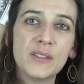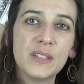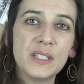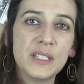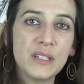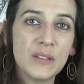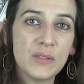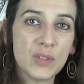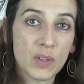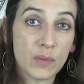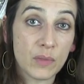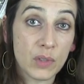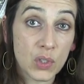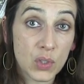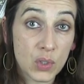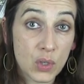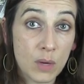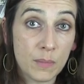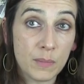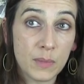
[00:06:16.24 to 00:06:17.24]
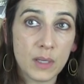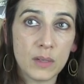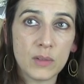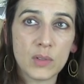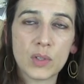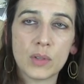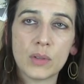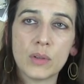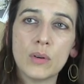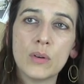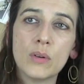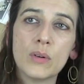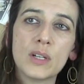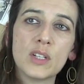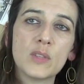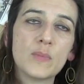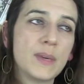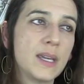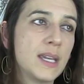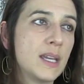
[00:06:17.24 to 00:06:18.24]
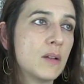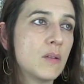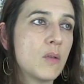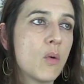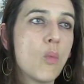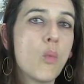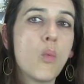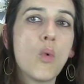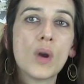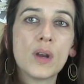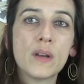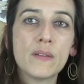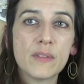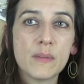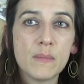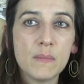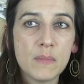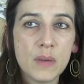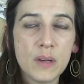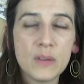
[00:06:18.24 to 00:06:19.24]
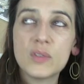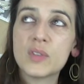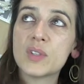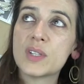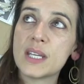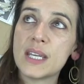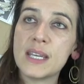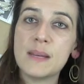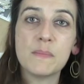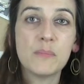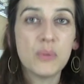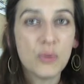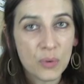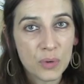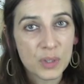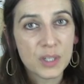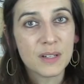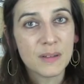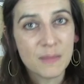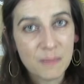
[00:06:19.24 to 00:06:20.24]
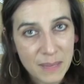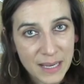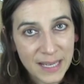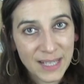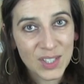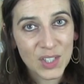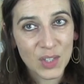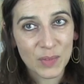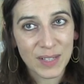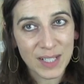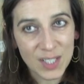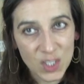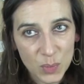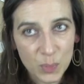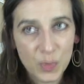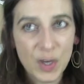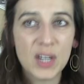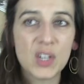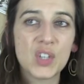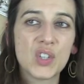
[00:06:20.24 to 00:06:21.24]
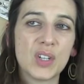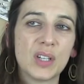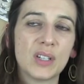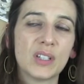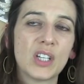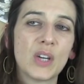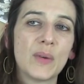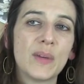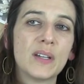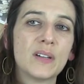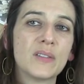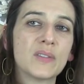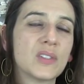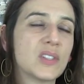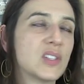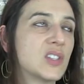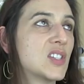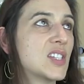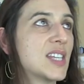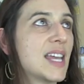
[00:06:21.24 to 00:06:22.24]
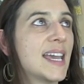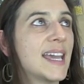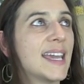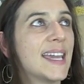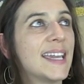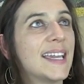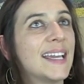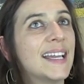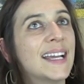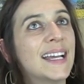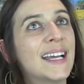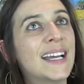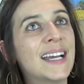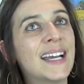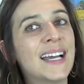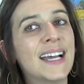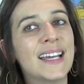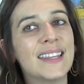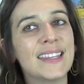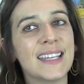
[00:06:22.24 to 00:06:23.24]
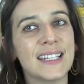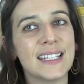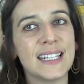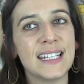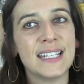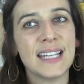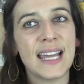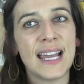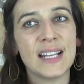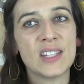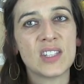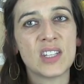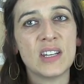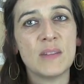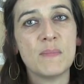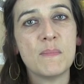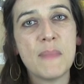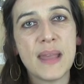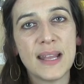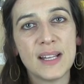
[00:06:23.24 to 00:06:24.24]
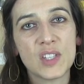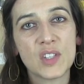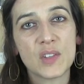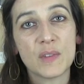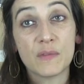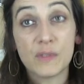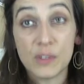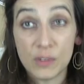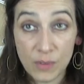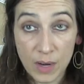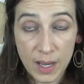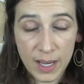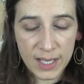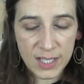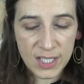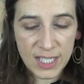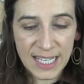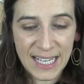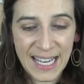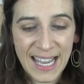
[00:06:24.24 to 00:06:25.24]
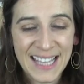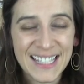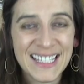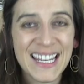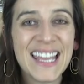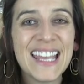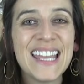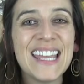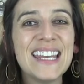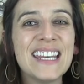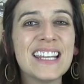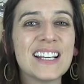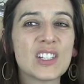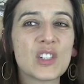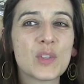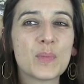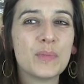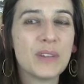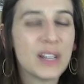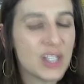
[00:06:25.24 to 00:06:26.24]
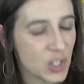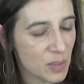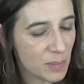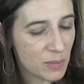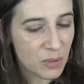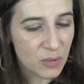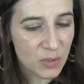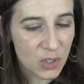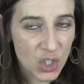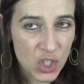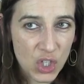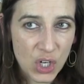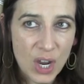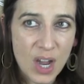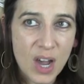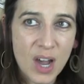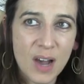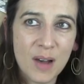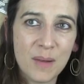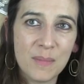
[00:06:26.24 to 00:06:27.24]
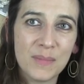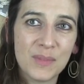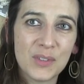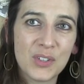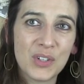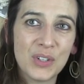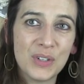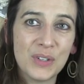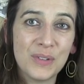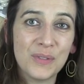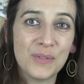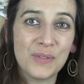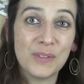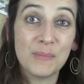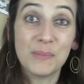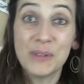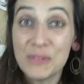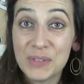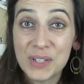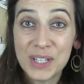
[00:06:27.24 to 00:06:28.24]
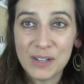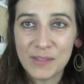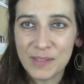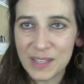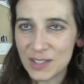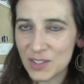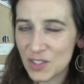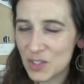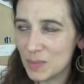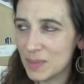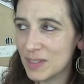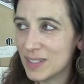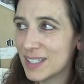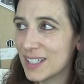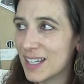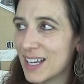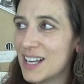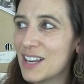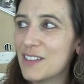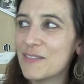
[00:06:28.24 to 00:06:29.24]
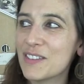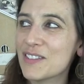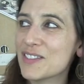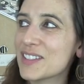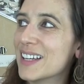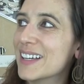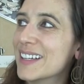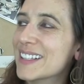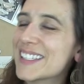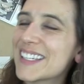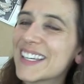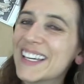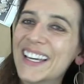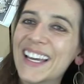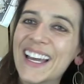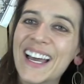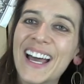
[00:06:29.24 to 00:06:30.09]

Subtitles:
the use of the stop notes on the horn as being one of the most important means of expression, going on to say that it adds an immense variety and inexpressible charm to the beauty of the instrument. I love those lines.